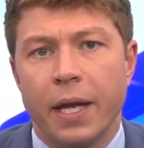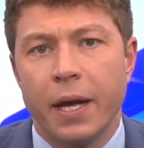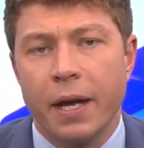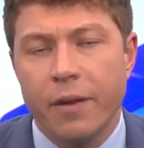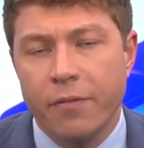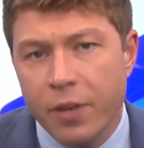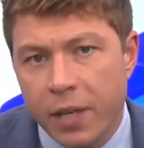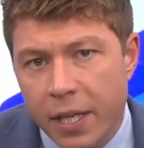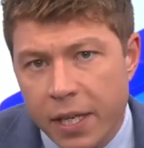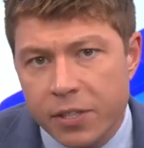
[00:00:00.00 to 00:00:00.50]
Now,
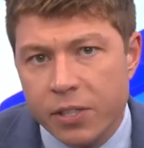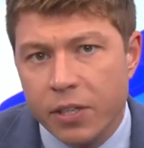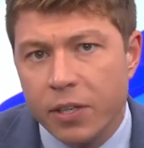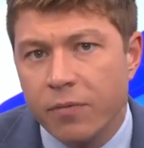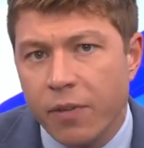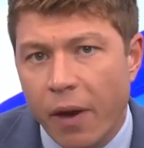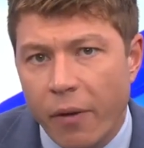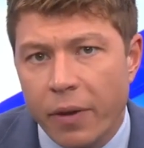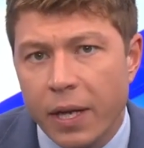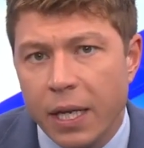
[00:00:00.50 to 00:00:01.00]
if you
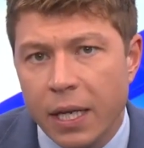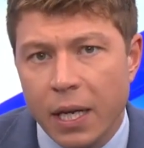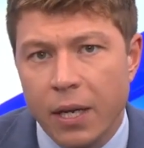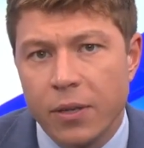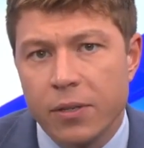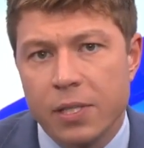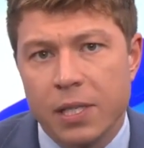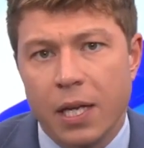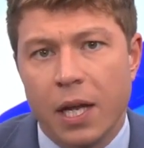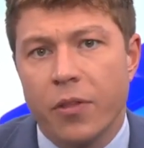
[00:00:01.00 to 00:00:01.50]
listen very
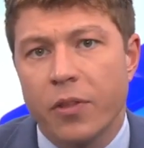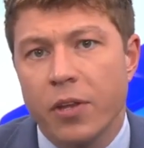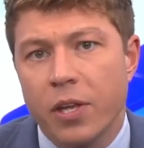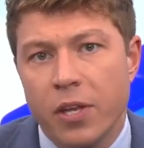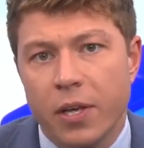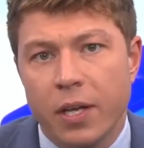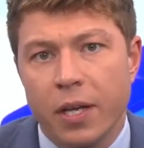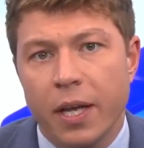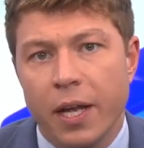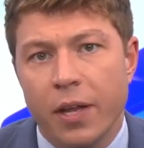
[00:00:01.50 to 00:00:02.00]
closely, I think
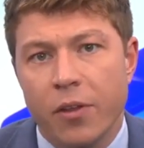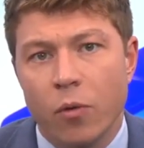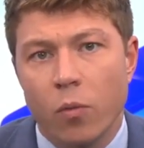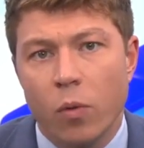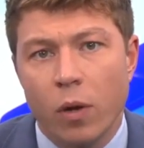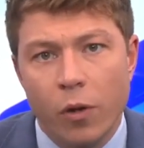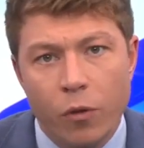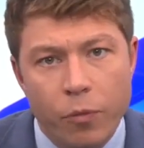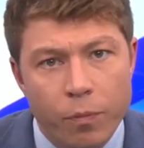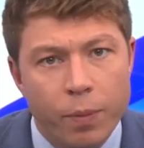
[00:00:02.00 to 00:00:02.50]
you can hear the
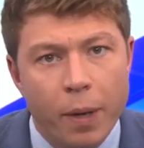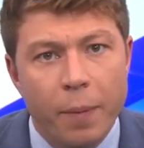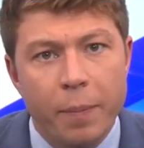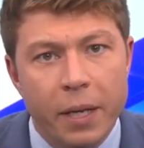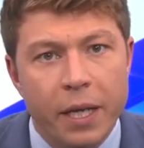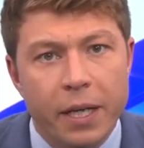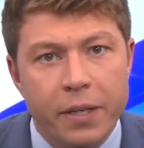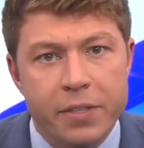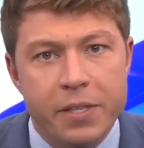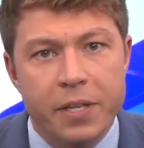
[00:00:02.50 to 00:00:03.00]
world
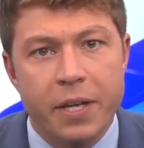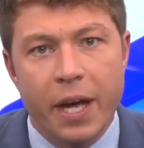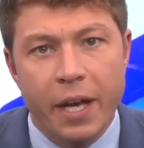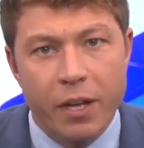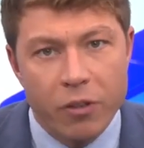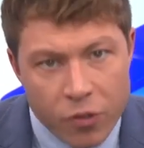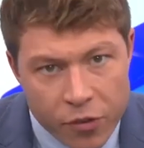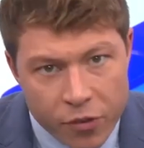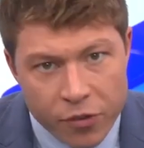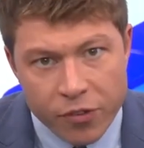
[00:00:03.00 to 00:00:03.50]
bubbling
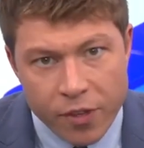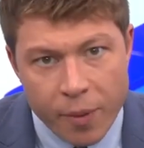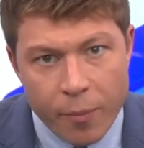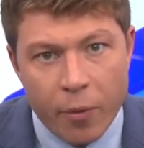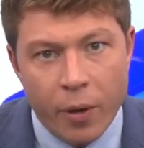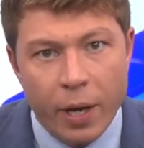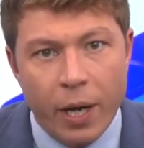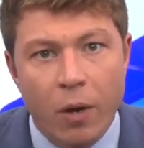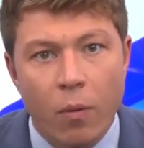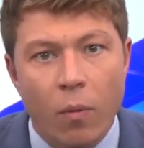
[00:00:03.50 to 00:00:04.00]
today, just
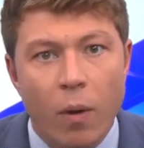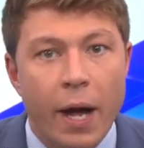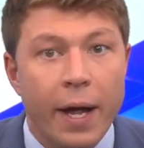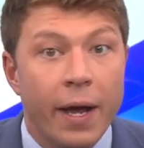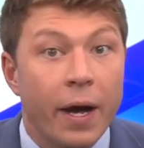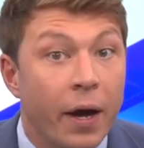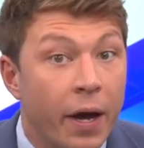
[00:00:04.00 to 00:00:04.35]
simmering away.